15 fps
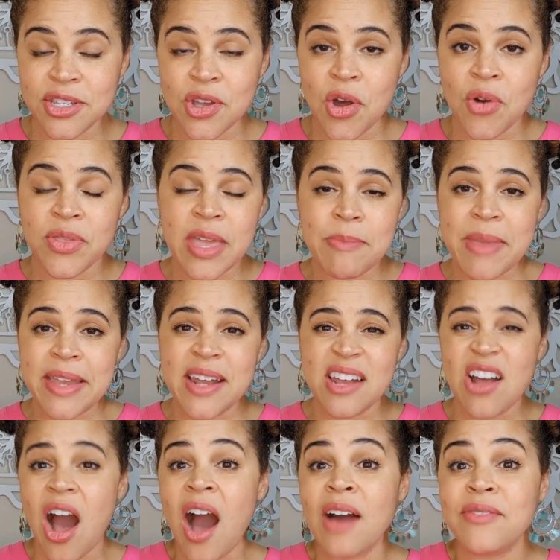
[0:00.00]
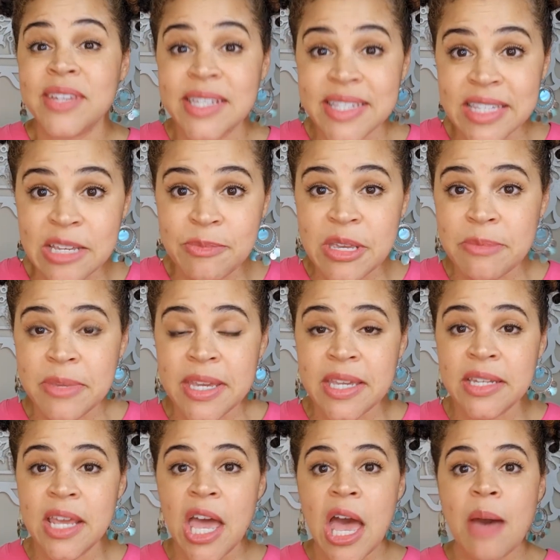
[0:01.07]
So they may not obviously be
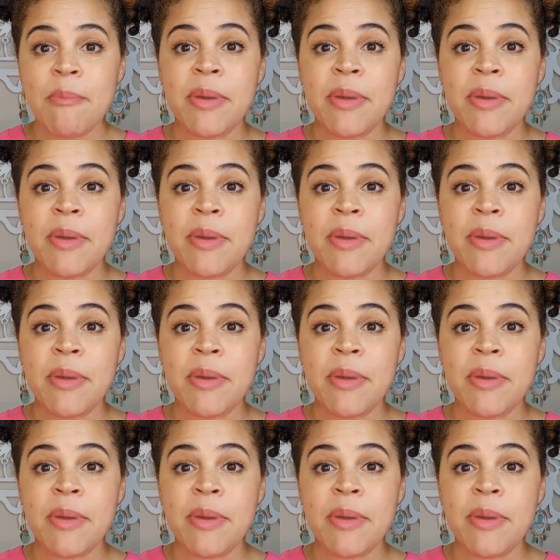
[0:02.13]
mean,